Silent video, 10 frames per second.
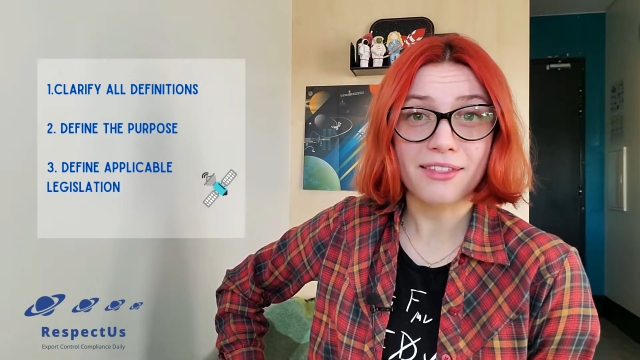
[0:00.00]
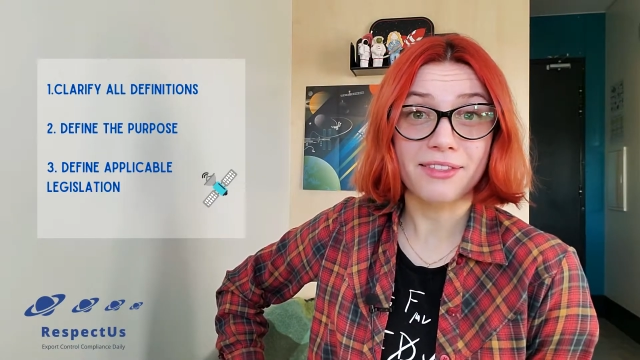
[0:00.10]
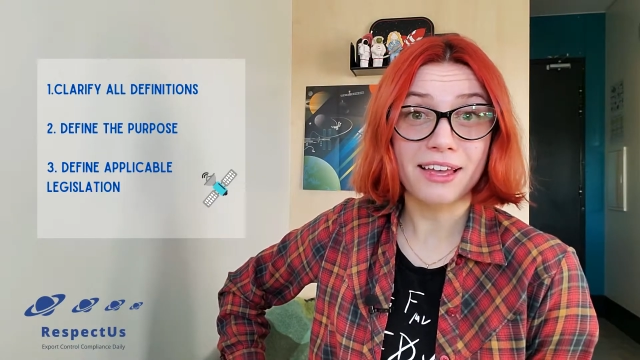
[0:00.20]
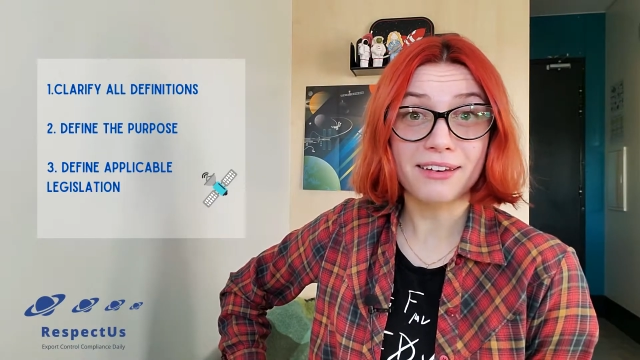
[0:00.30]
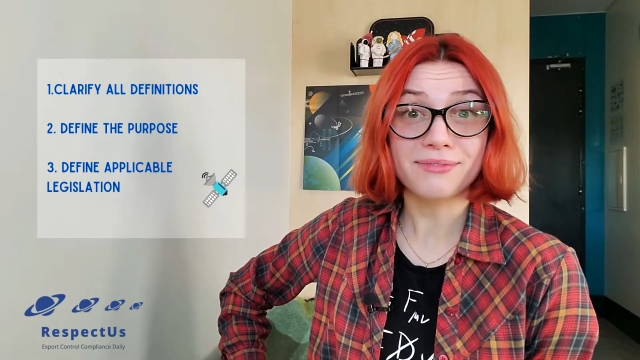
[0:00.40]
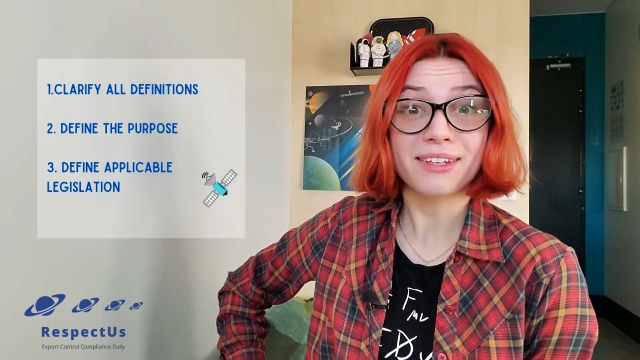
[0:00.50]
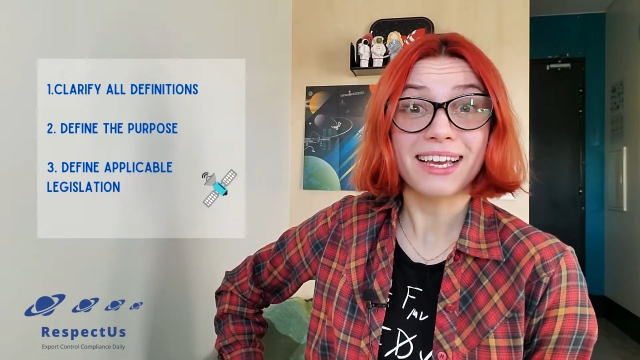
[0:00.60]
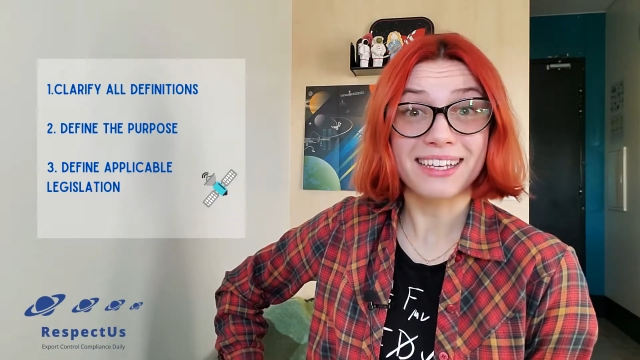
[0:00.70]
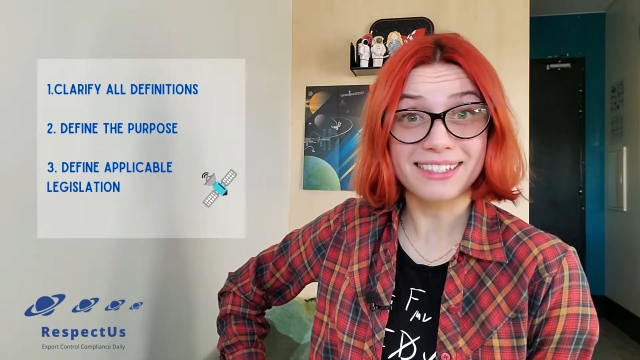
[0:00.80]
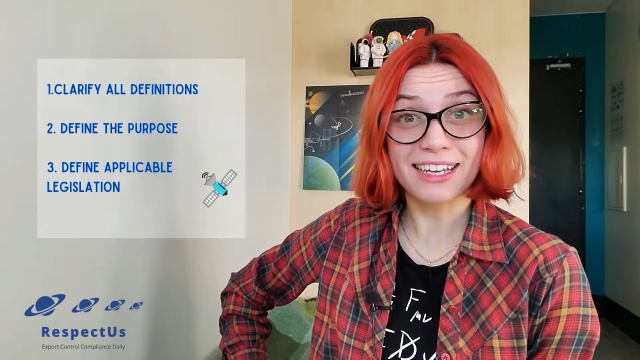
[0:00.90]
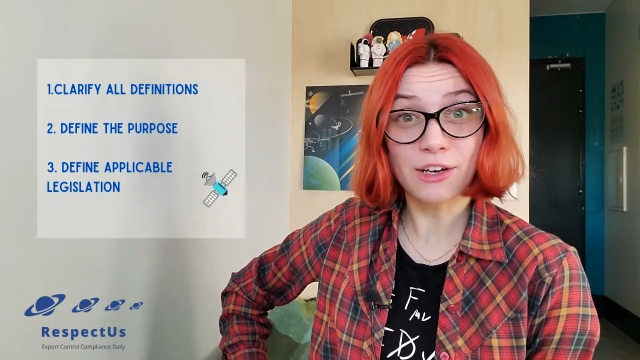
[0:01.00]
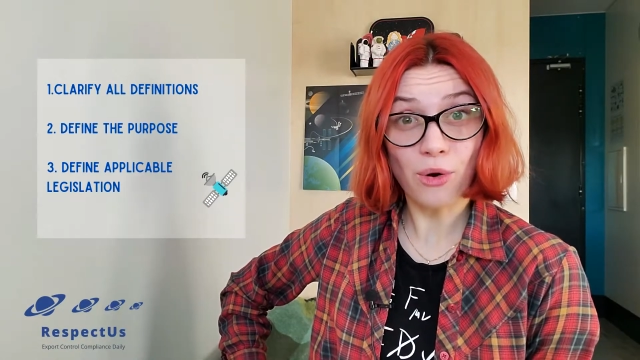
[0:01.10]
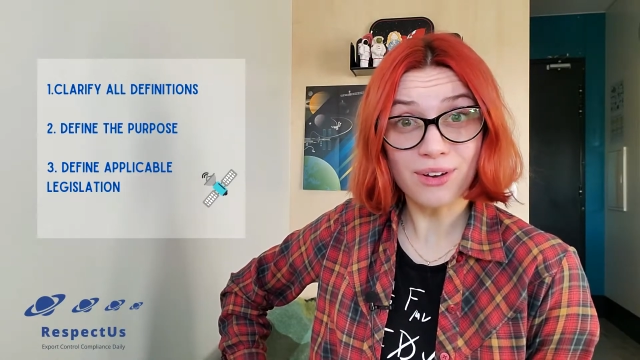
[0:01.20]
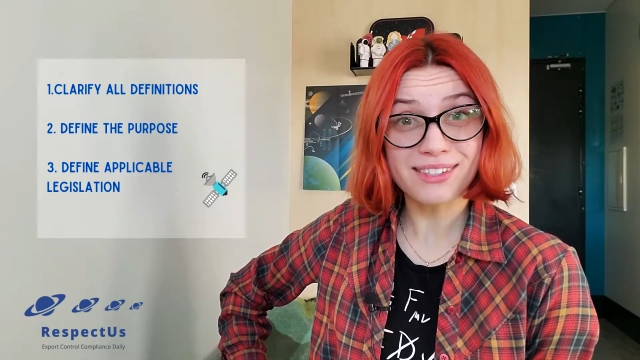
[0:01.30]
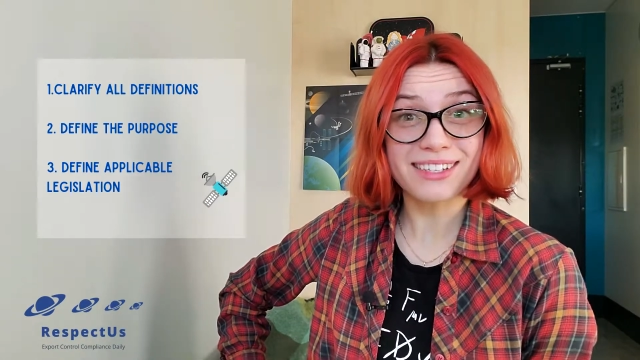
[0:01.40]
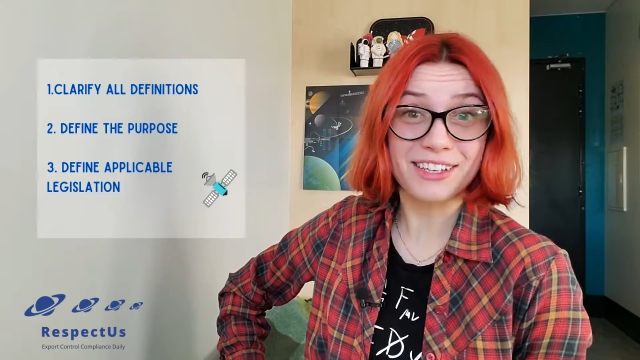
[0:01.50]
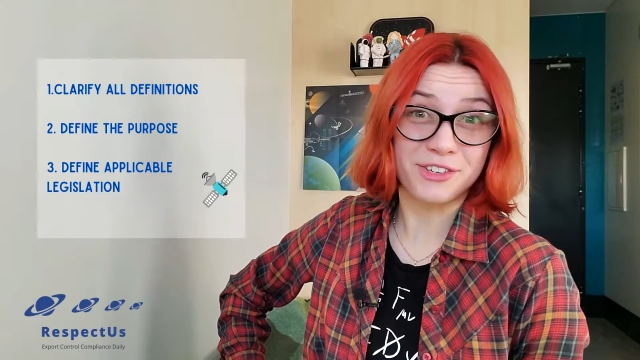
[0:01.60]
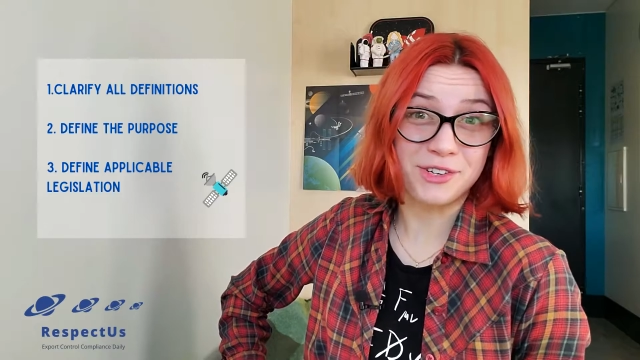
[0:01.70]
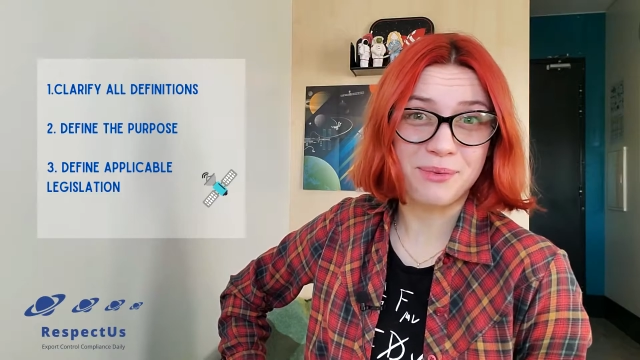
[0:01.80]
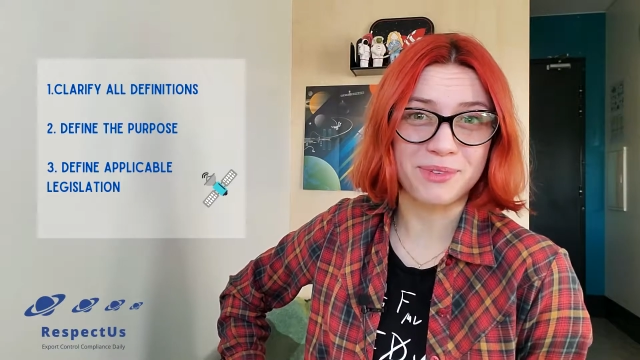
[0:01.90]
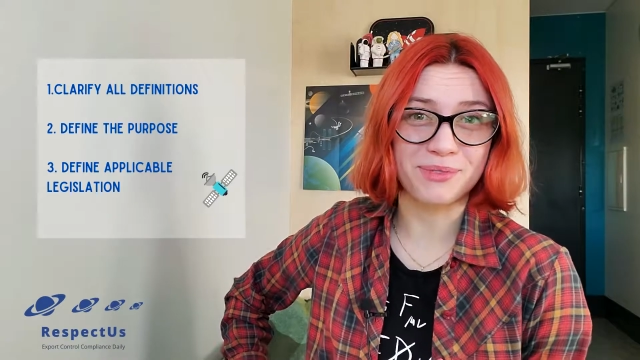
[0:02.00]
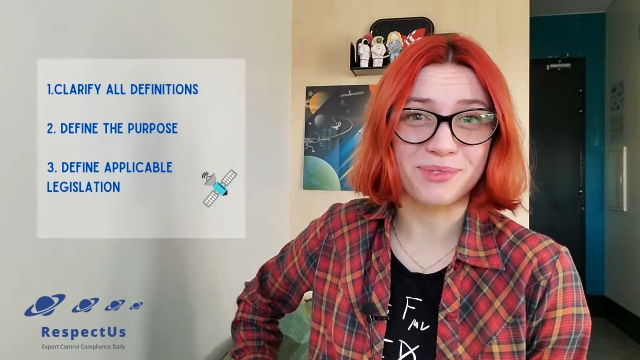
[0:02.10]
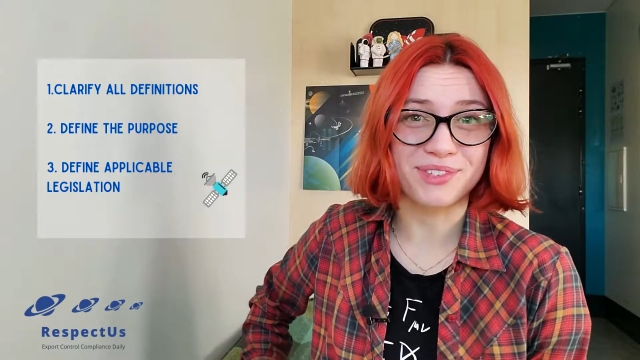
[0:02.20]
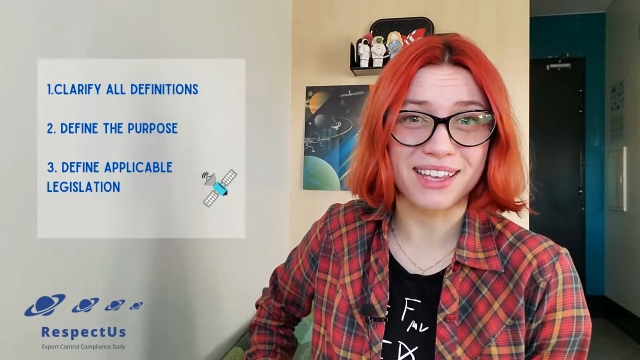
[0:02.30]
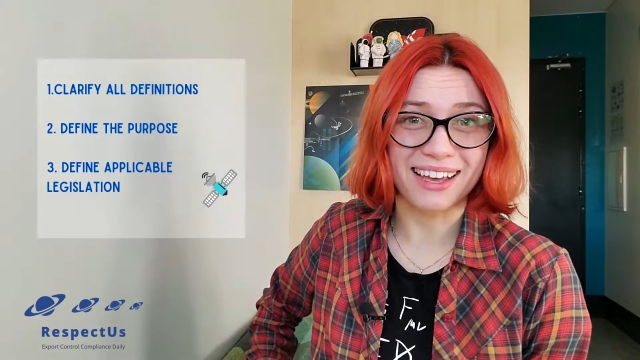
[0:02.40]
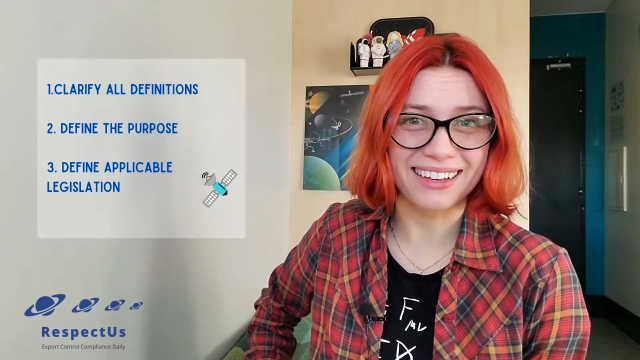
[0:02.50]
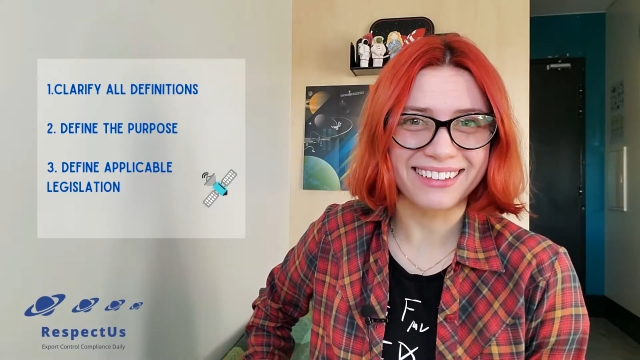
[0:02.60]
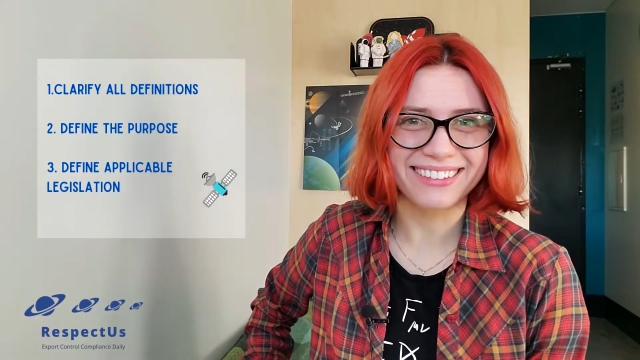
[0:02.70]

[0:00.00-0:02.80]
then es geht los, as Germans would say.